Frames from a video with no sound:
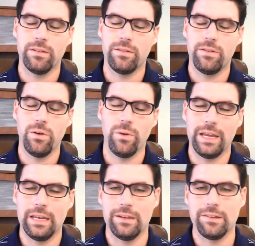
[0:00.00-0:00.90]

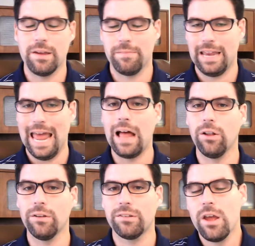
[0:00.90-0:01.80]
doing something
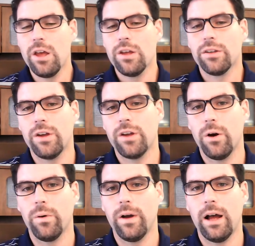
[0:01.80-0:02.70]
else.
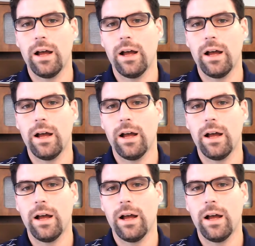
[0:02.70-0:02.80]
So